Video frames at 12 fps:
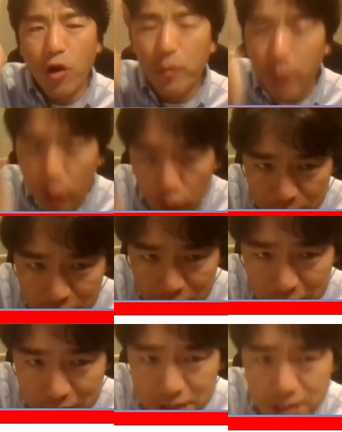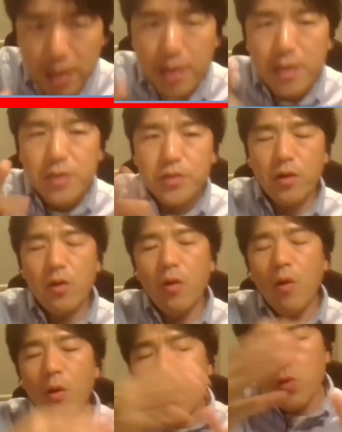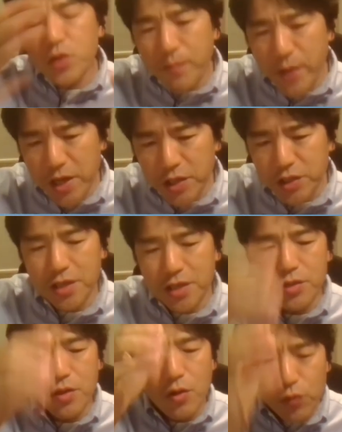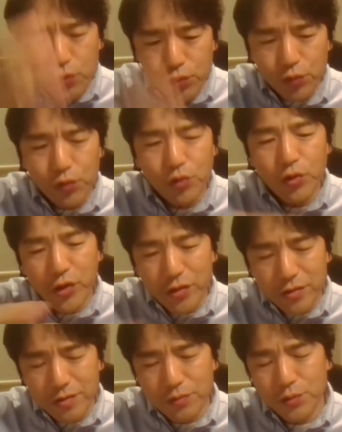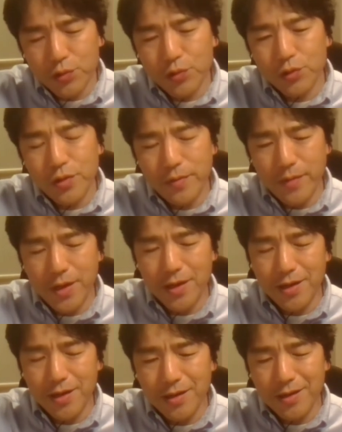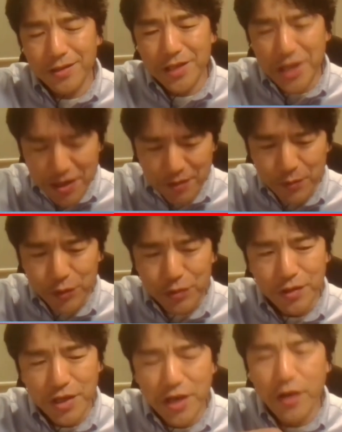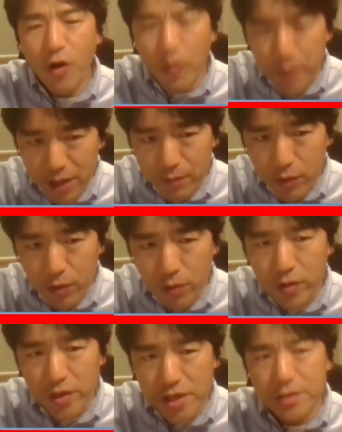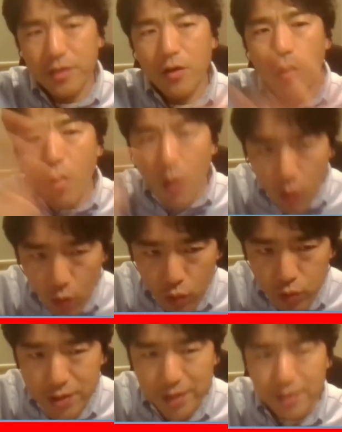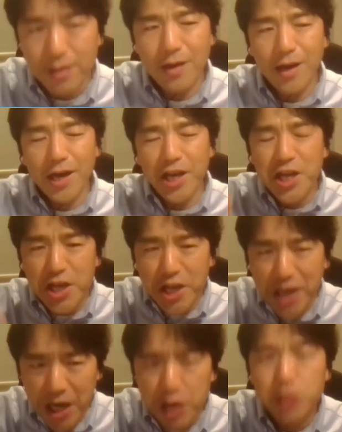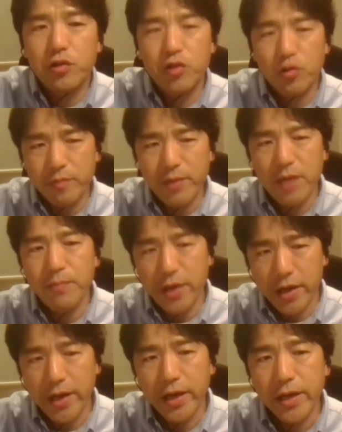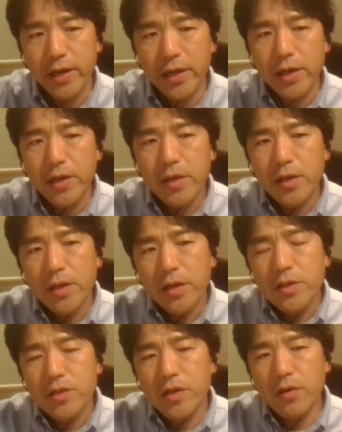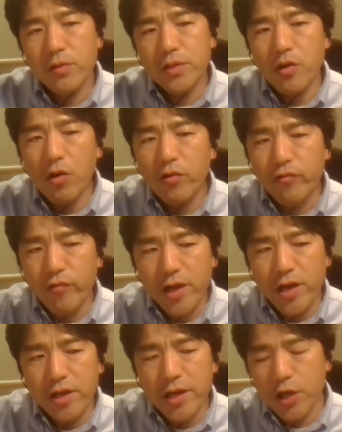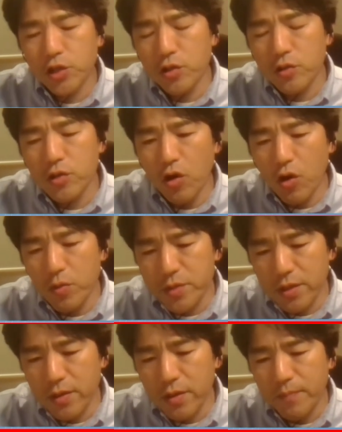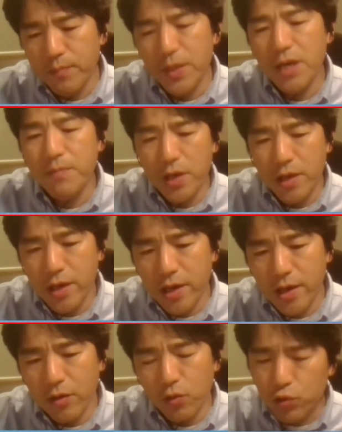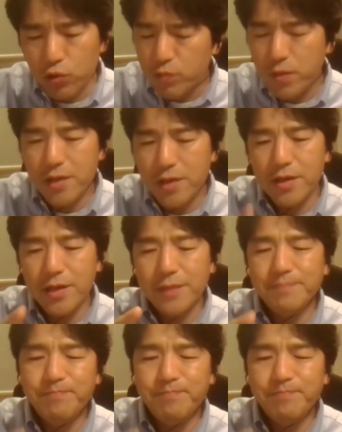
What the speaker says: comorbidities, so all the patients who deemed inoperable is all the indications of the BPA. So the contraindications of the BPA would be the